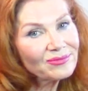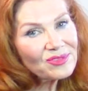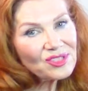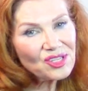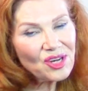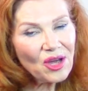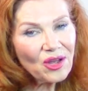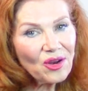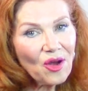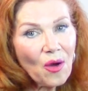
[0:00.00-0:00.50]

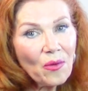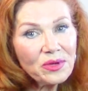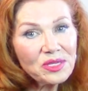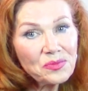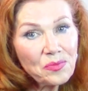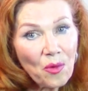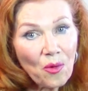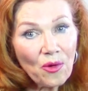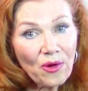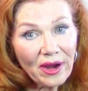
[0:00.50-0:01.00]
It's not
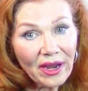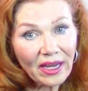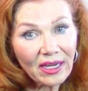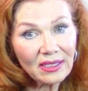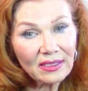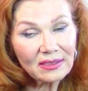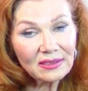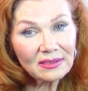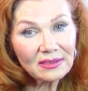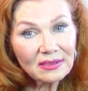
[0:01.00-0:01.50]
always boring.
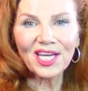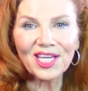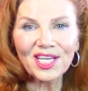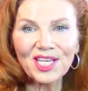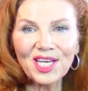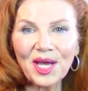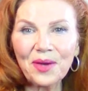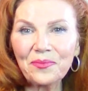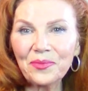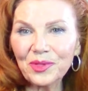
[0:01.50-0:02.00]

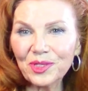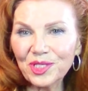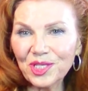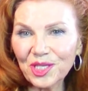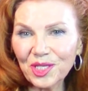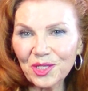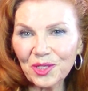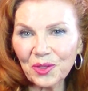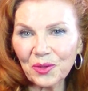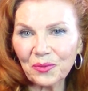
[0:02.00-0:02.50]
Number
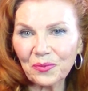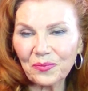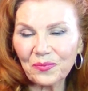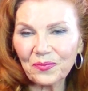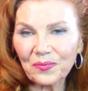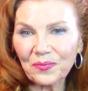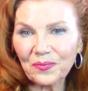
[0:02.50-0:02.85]
two,